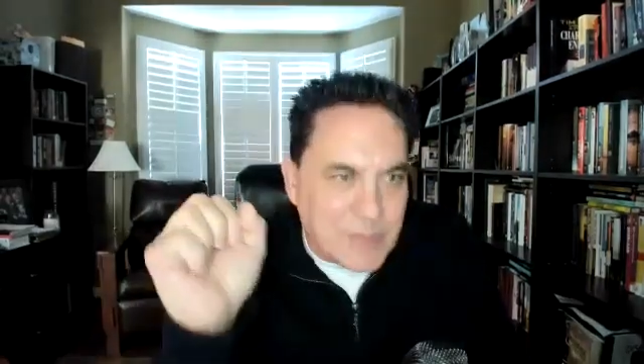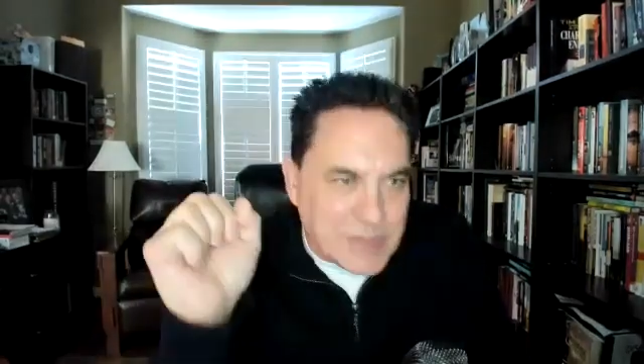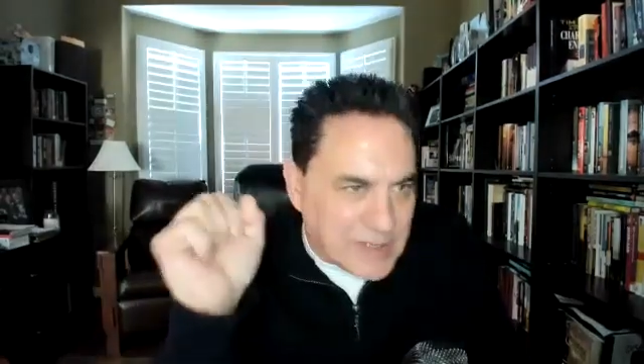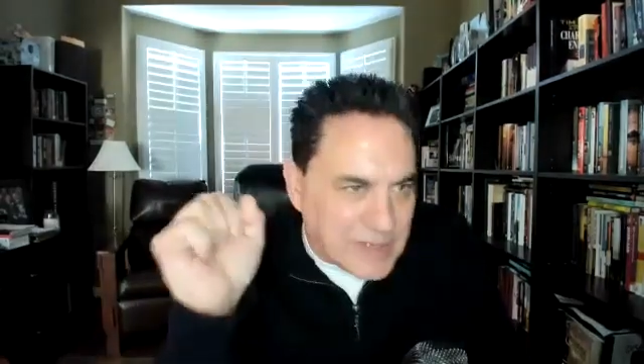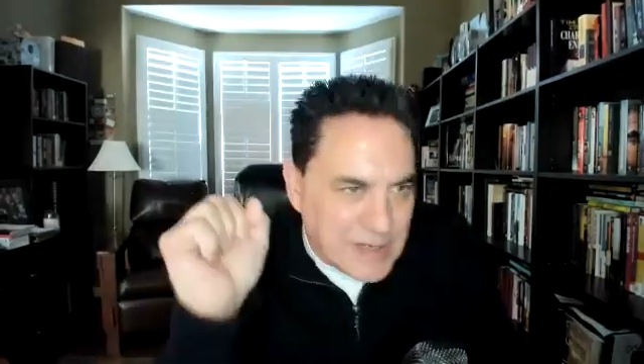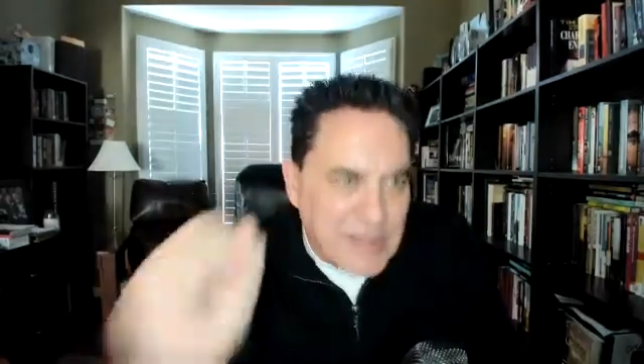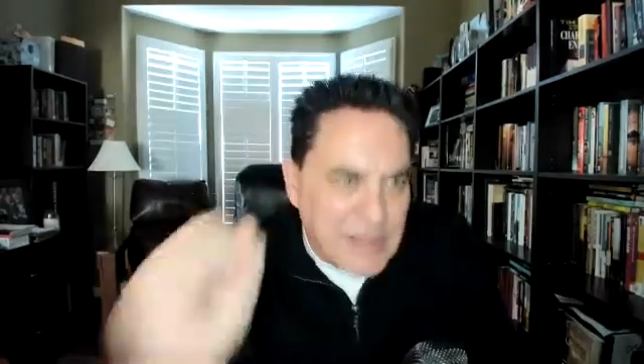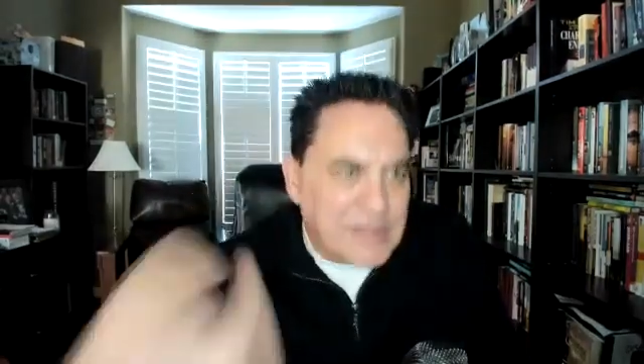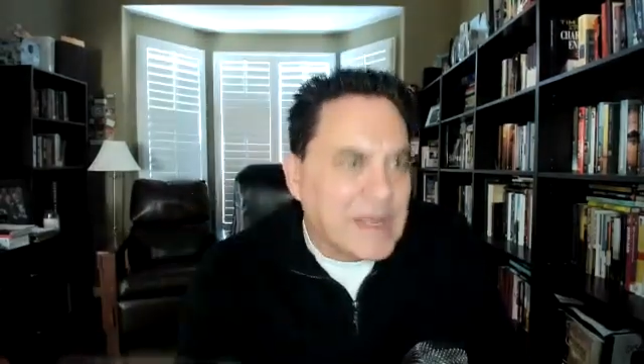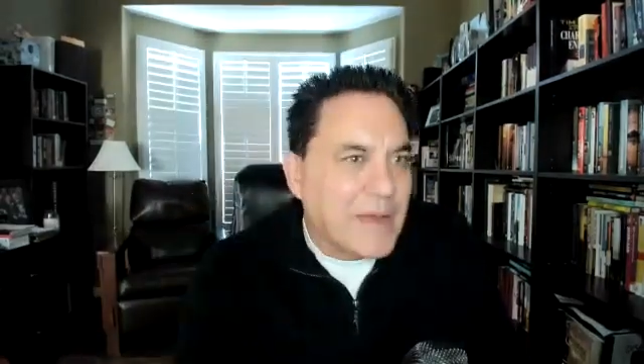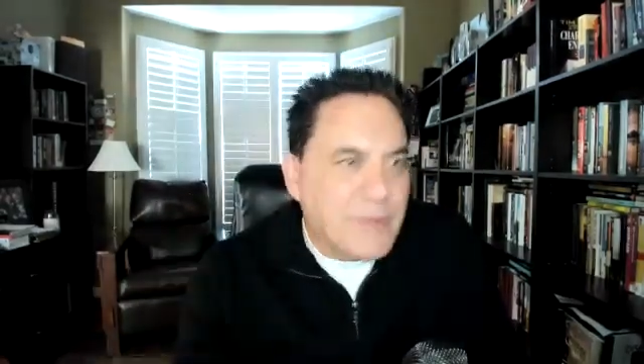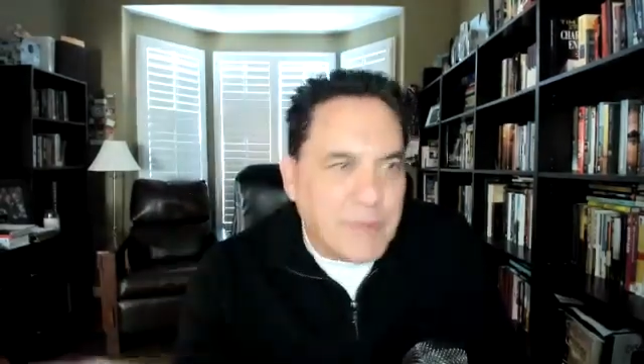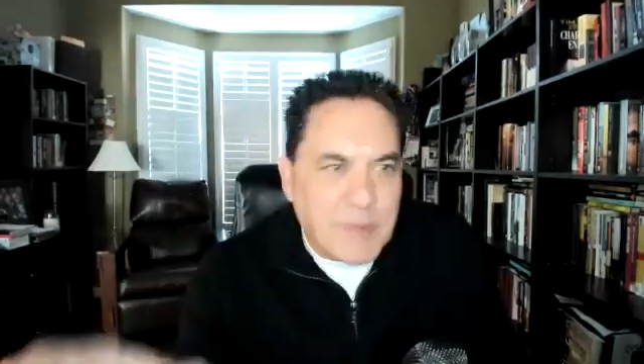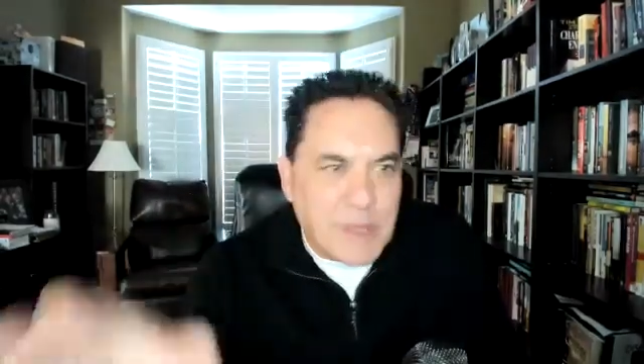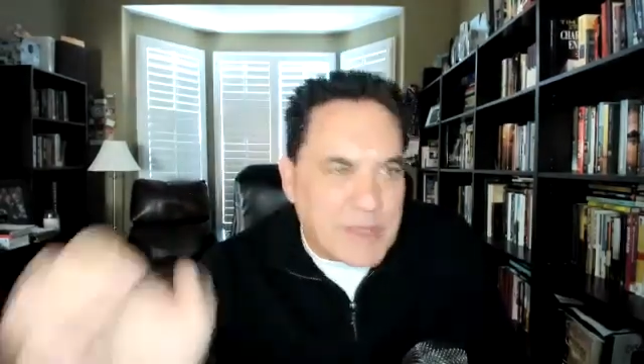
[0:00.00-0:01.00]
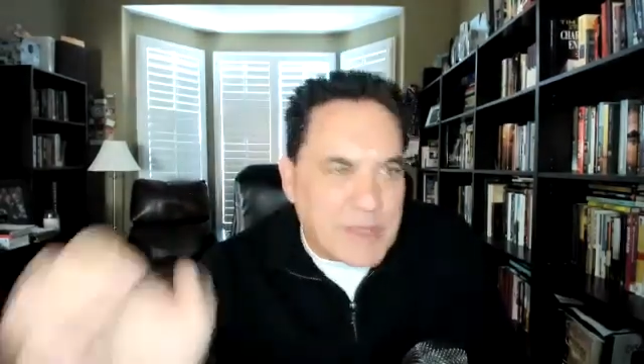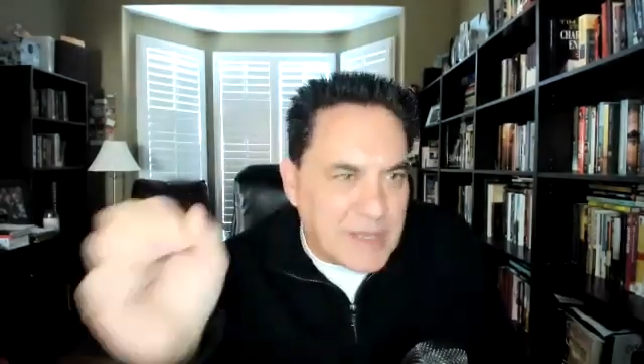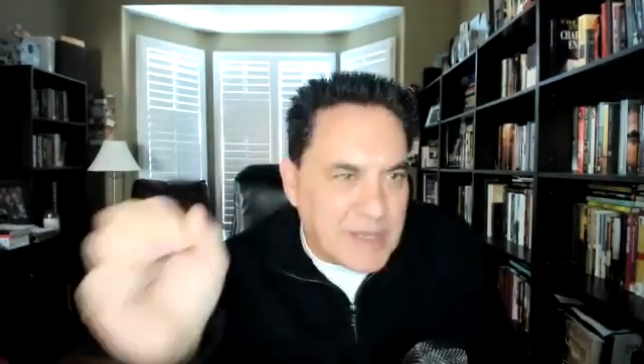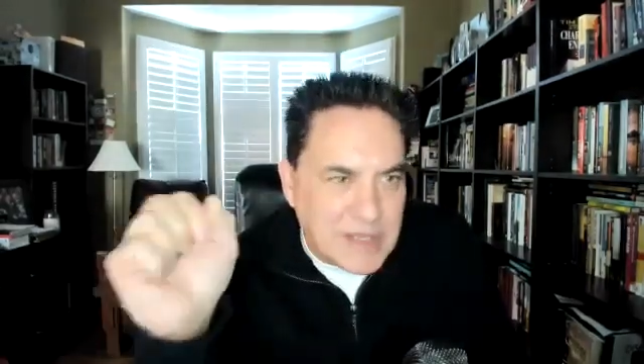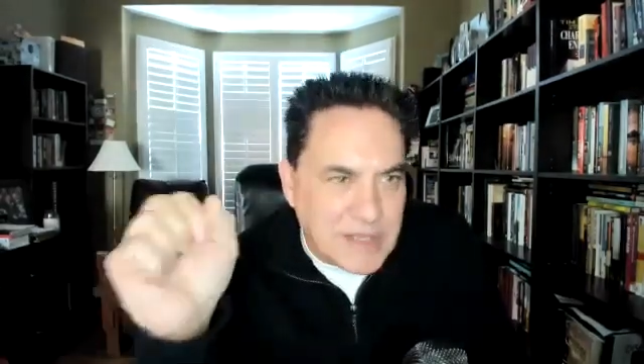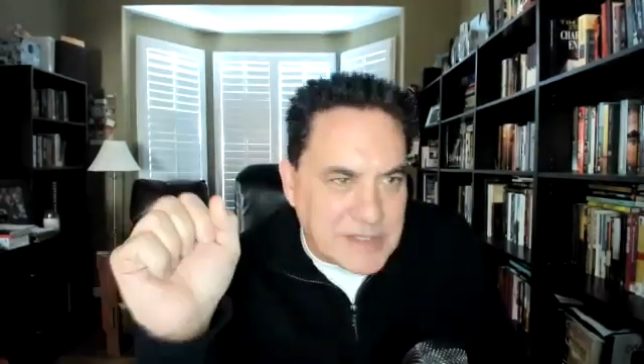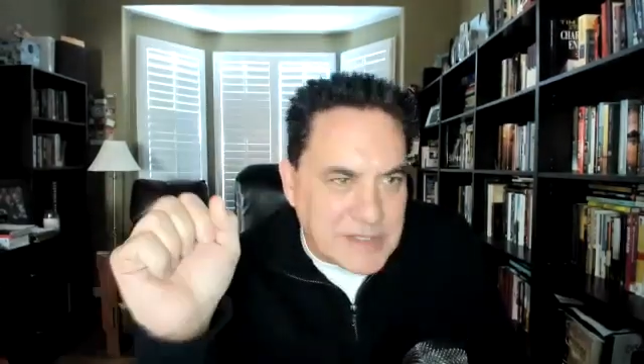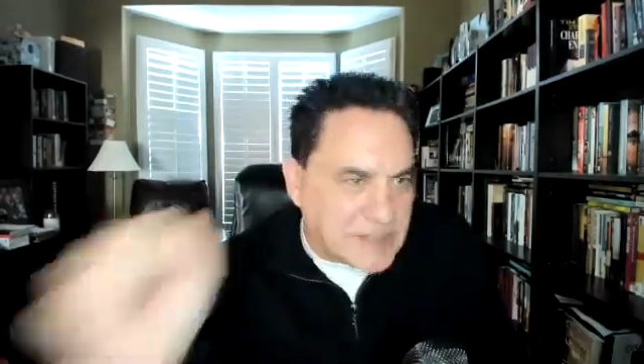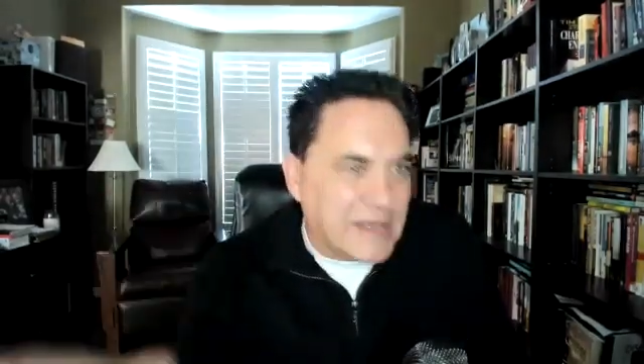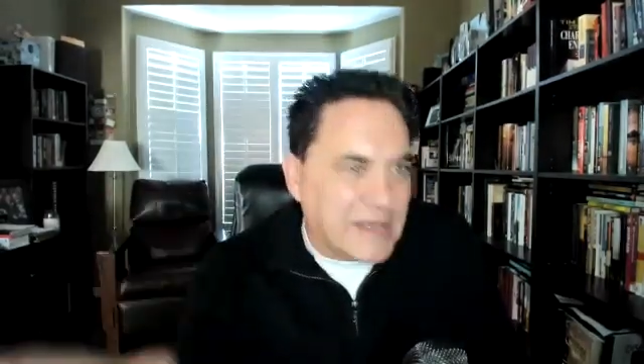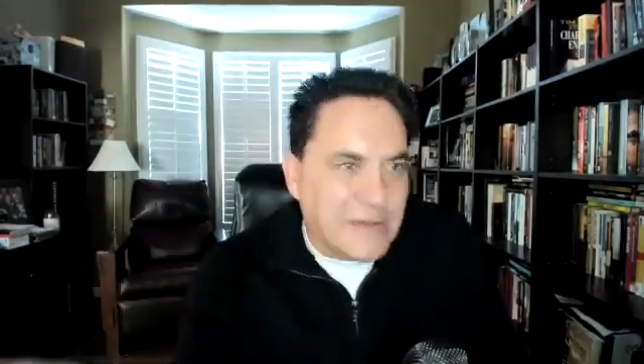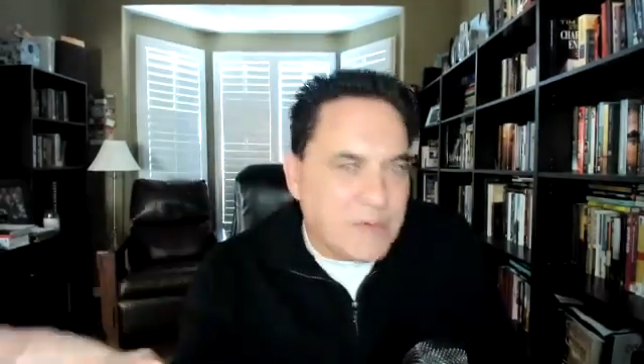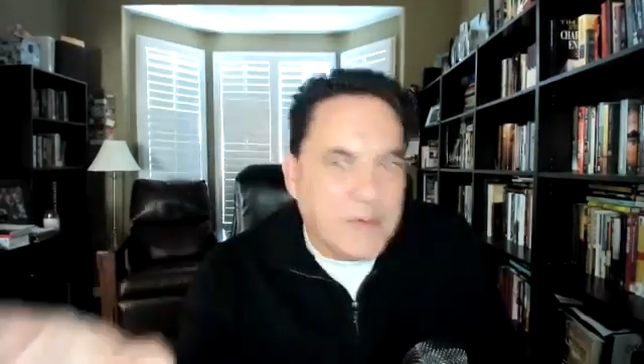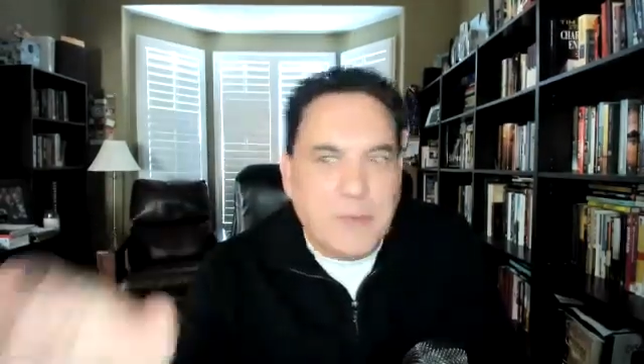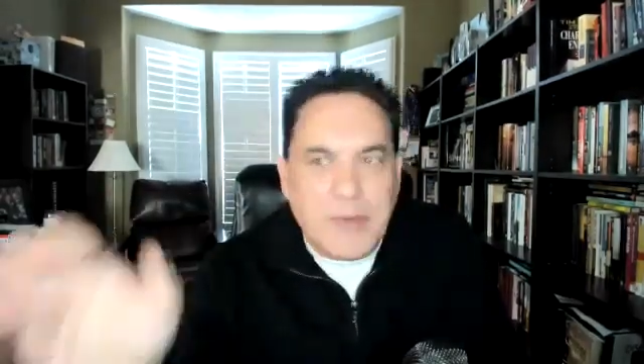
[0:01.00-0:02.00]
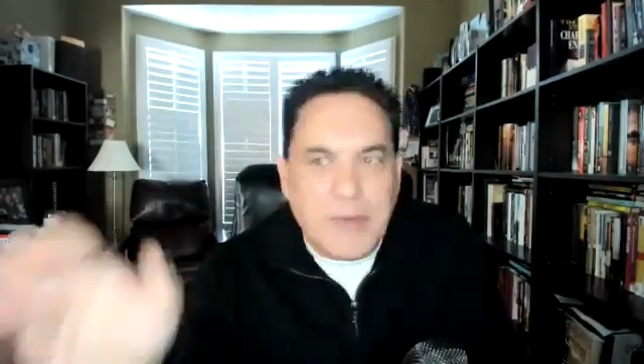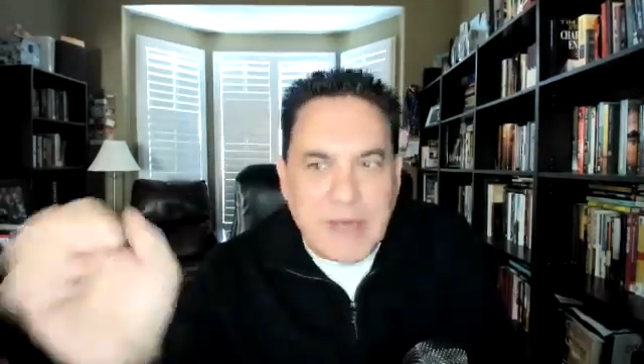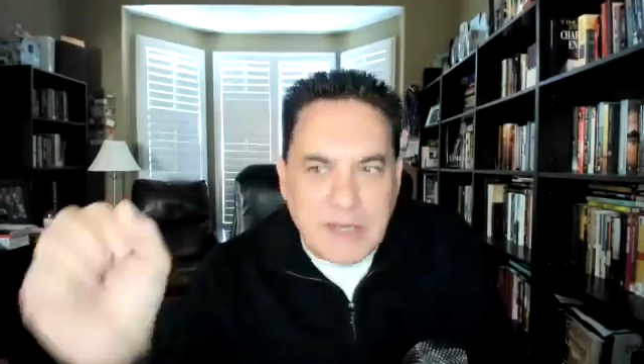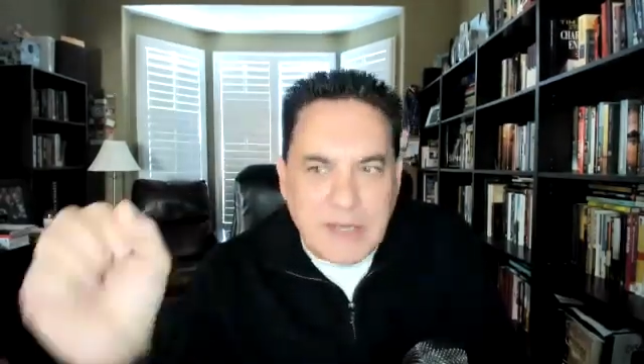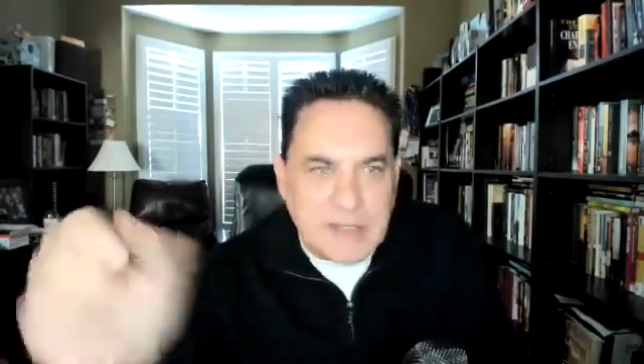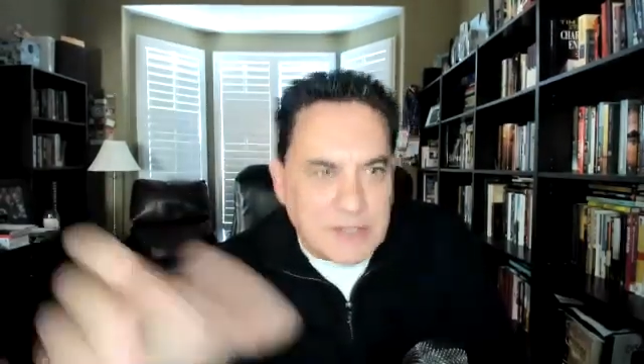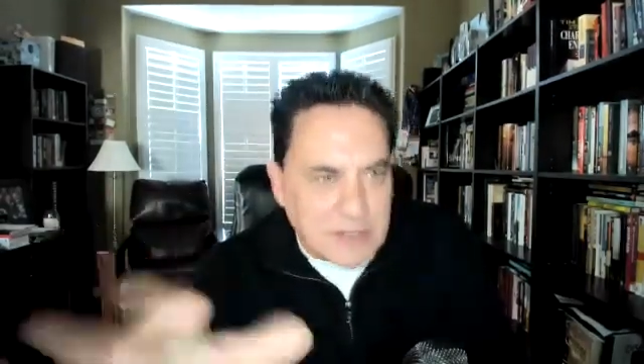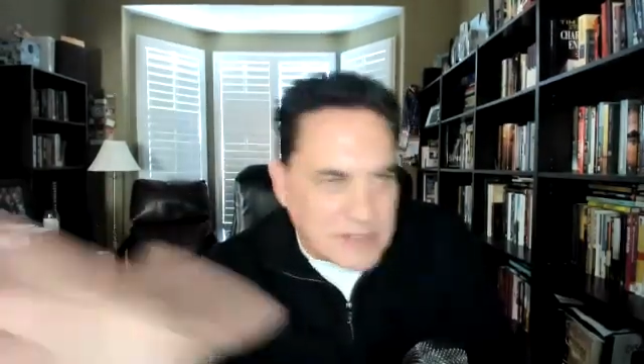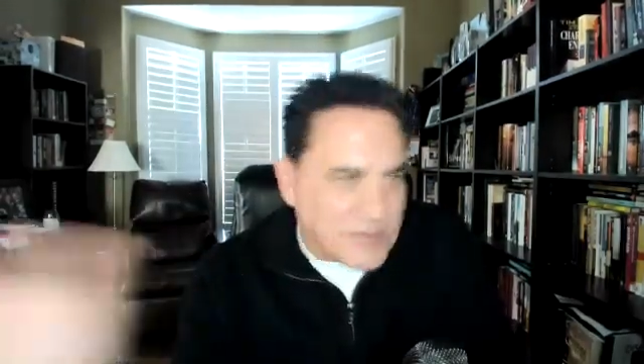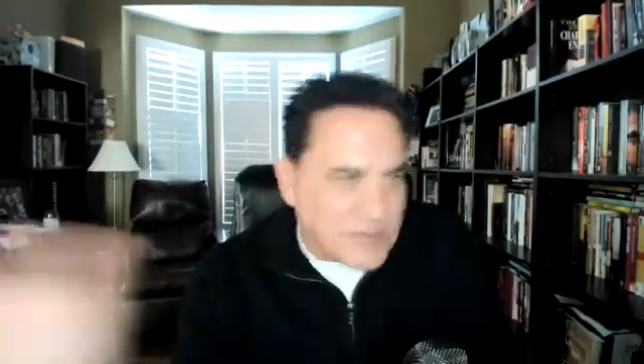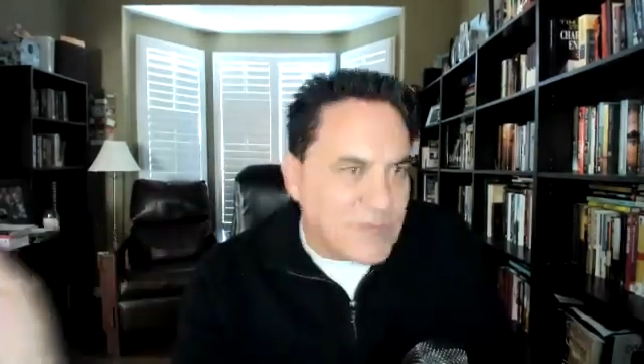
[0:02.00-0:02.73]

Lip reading: It's time with my kids. It's getting them to bed. It's all this stuff.